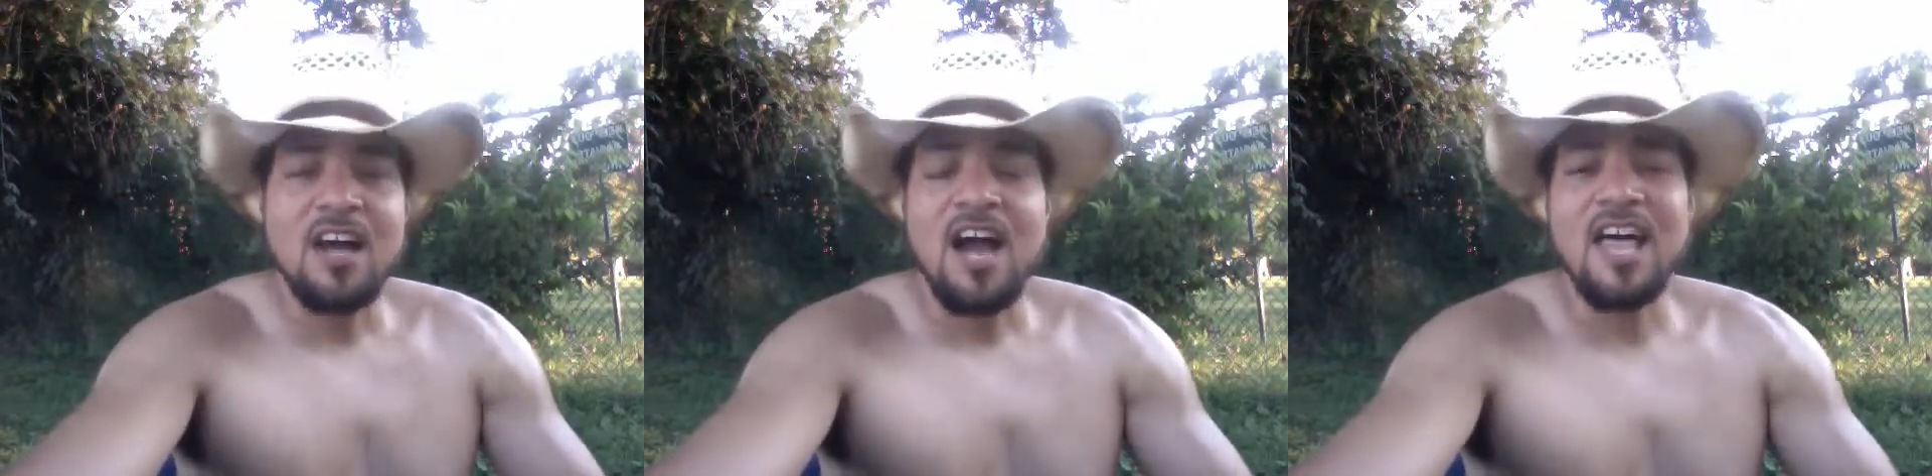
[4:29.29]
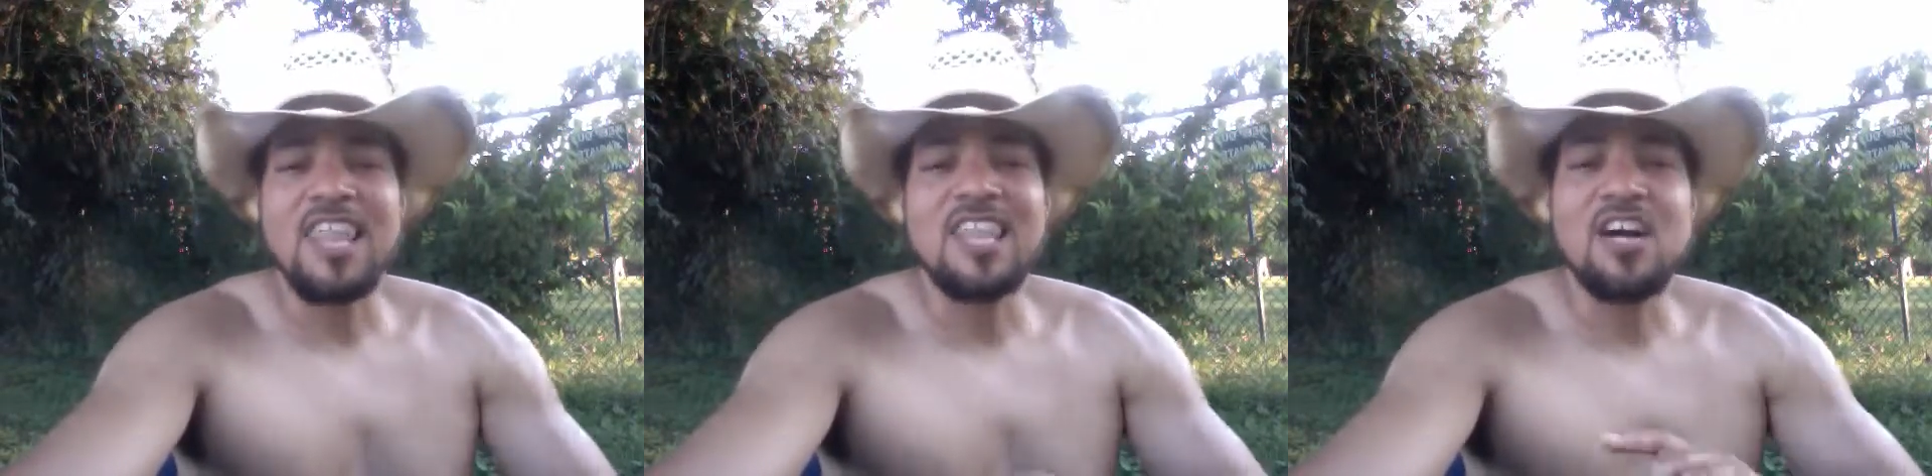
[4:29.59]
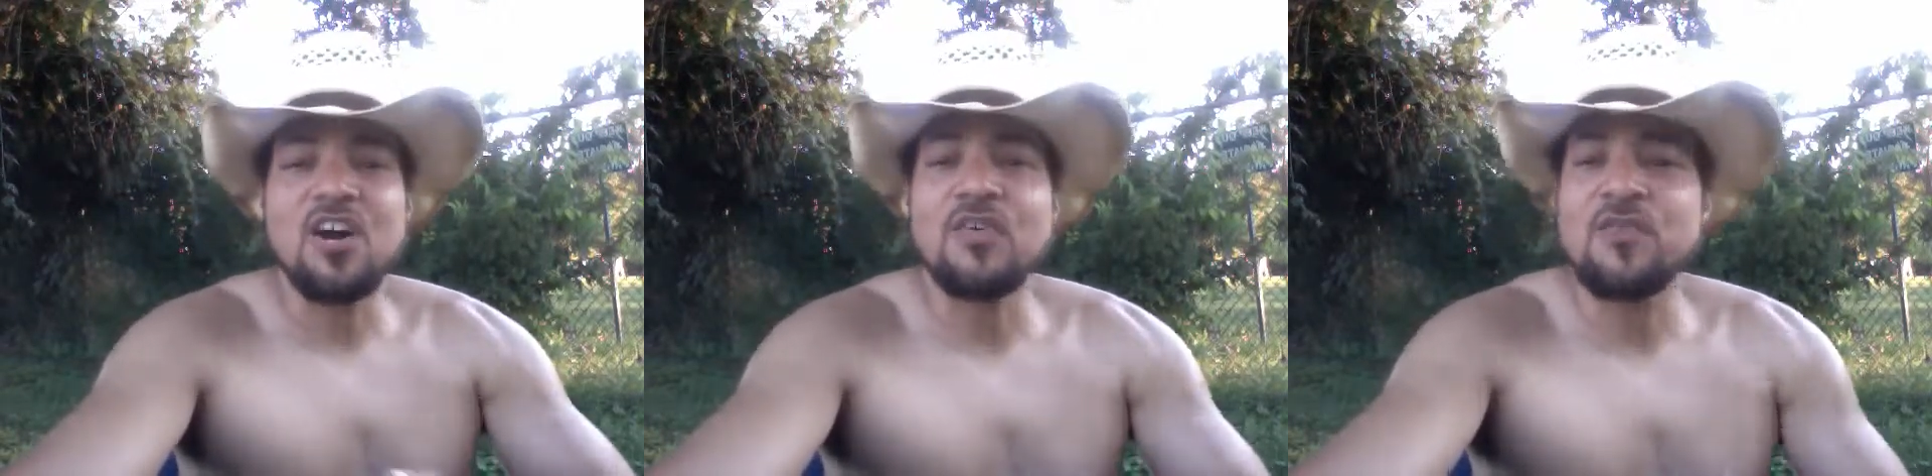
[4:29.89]
I
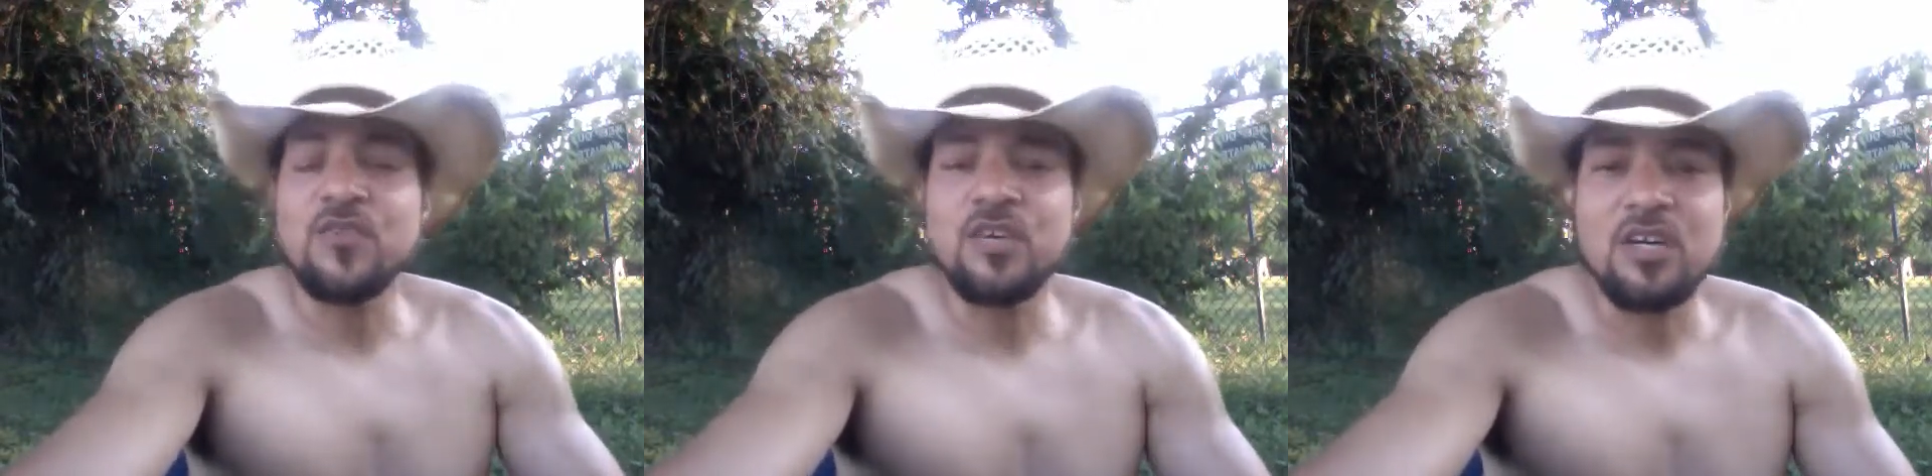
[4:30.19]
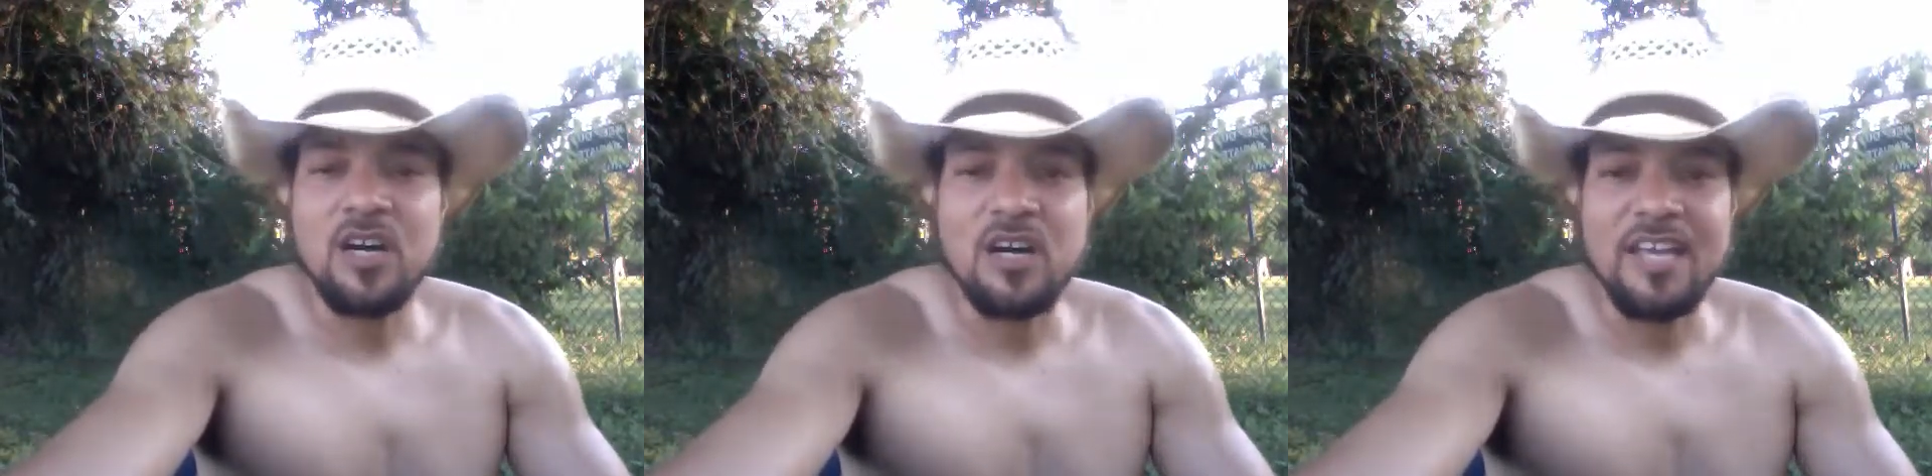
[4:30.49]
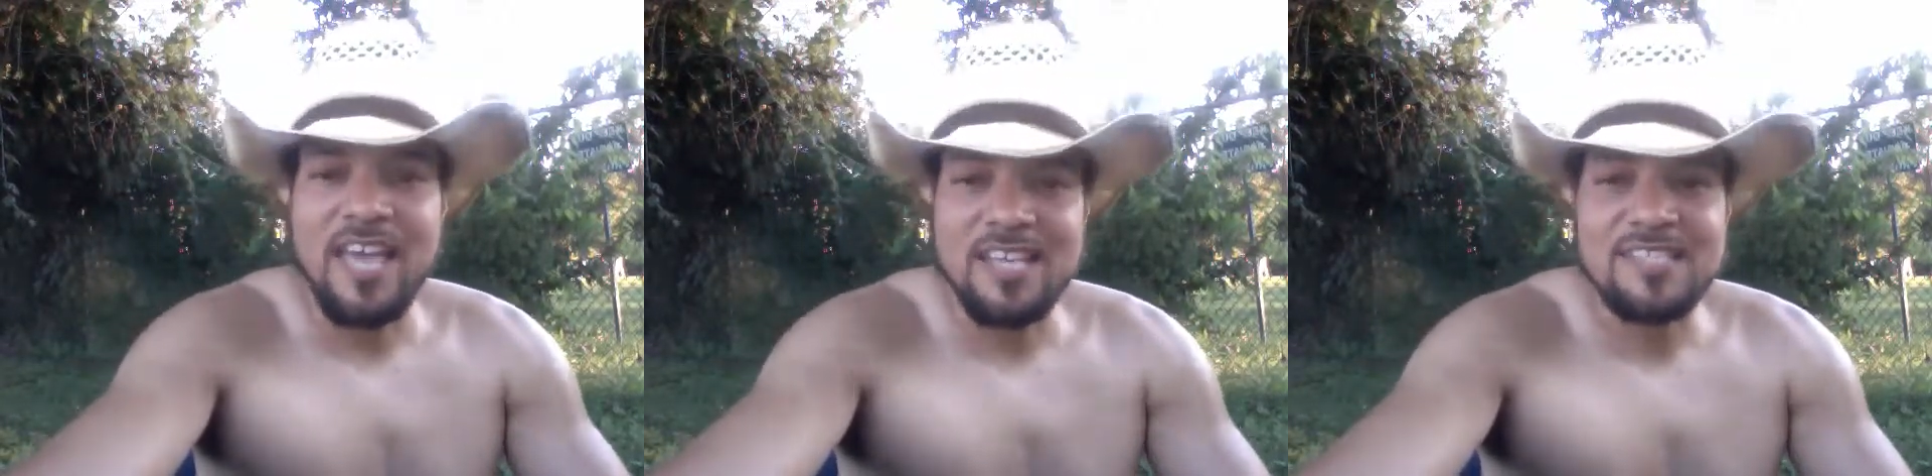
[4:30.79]
love
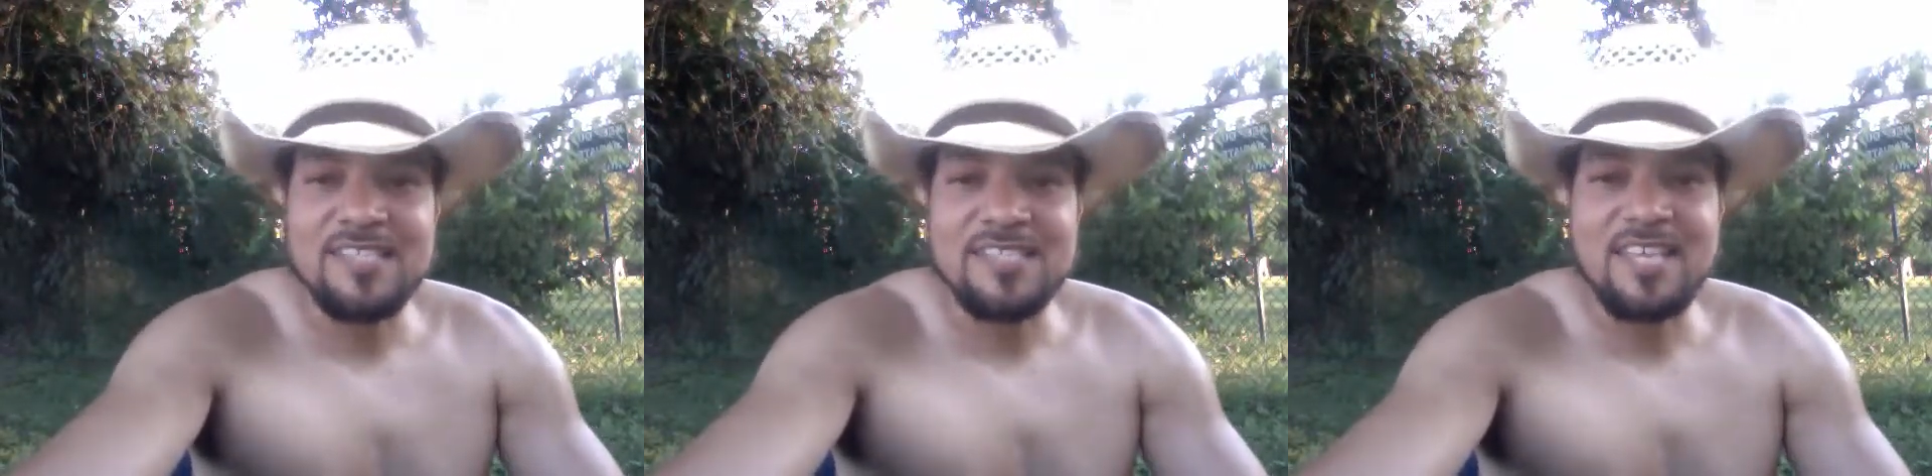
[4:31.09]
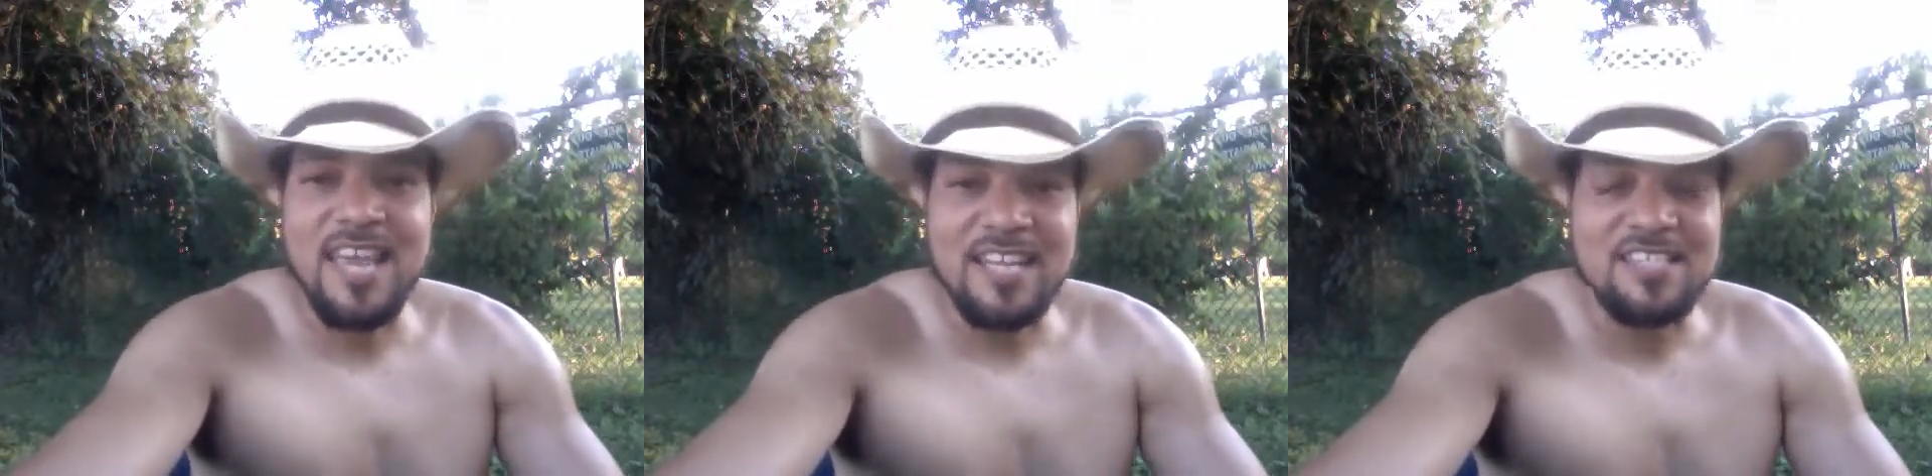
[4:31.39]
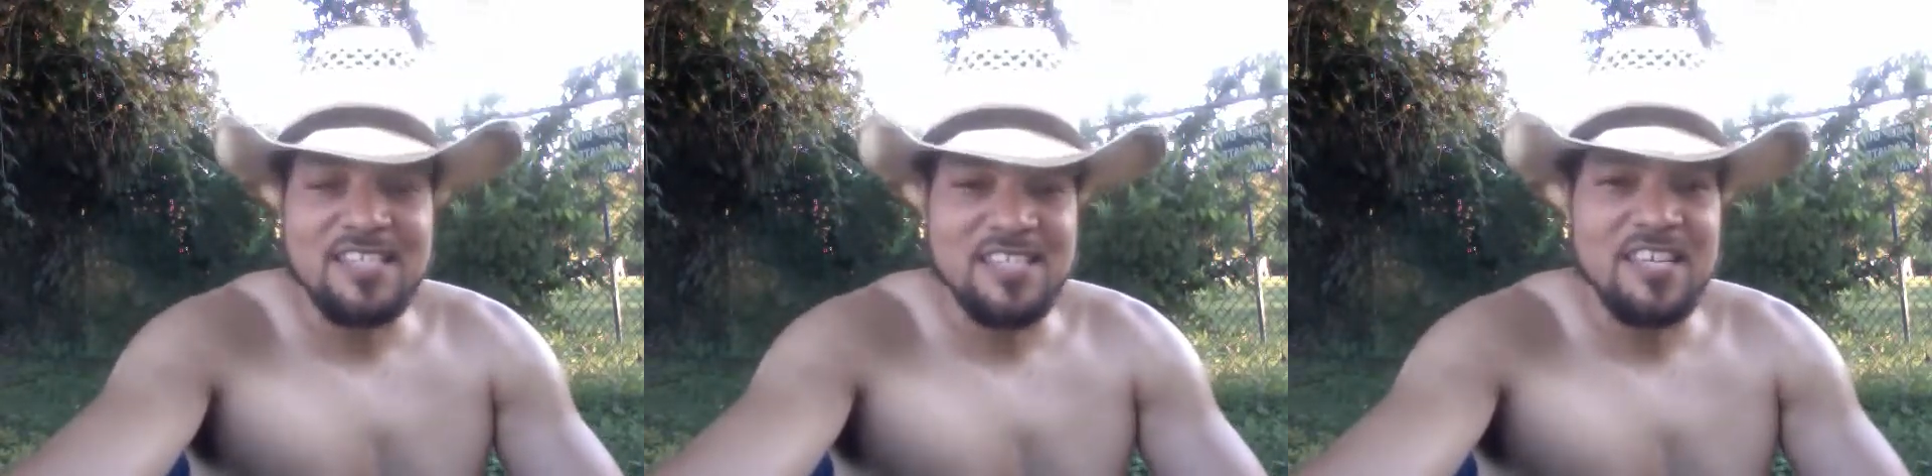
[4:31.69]

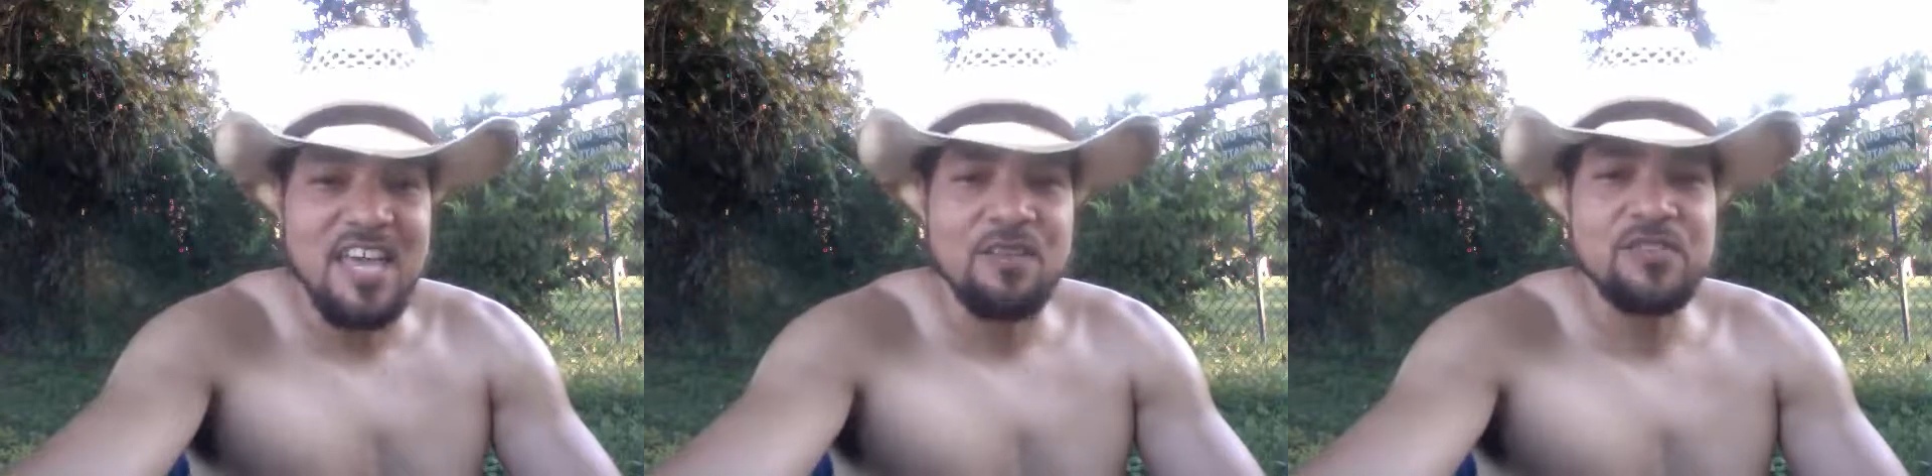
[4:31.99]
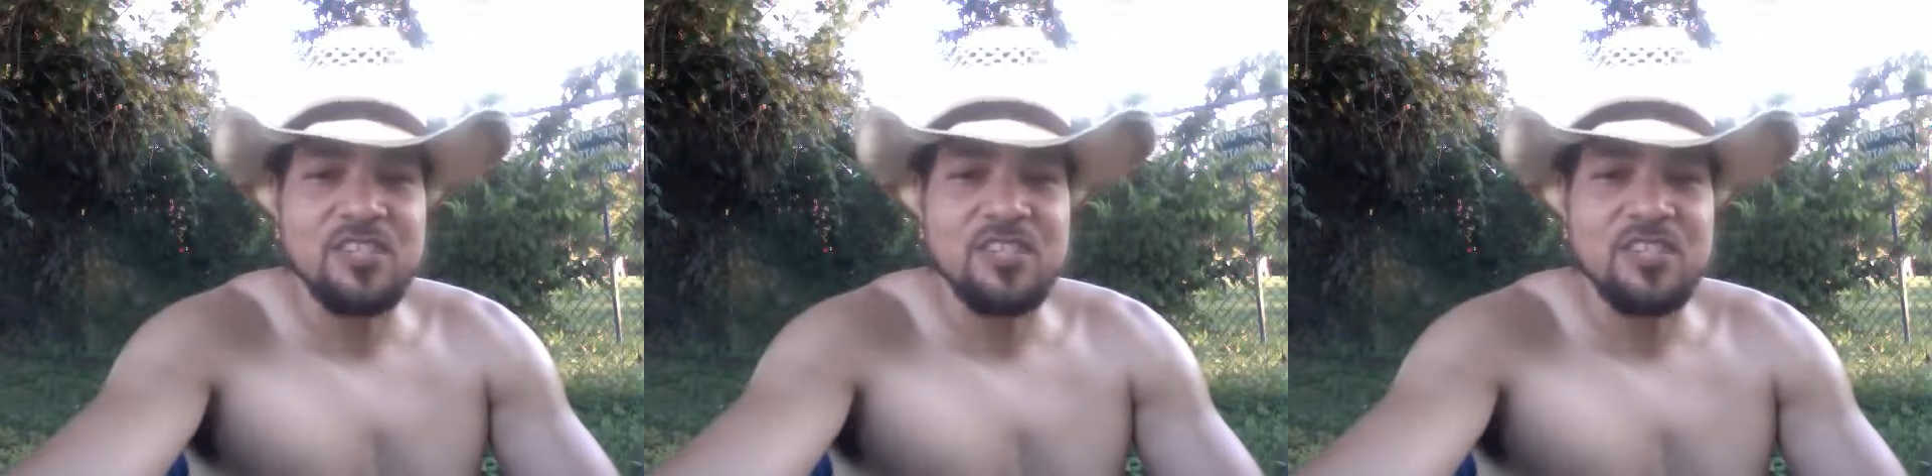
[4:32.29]
SHTF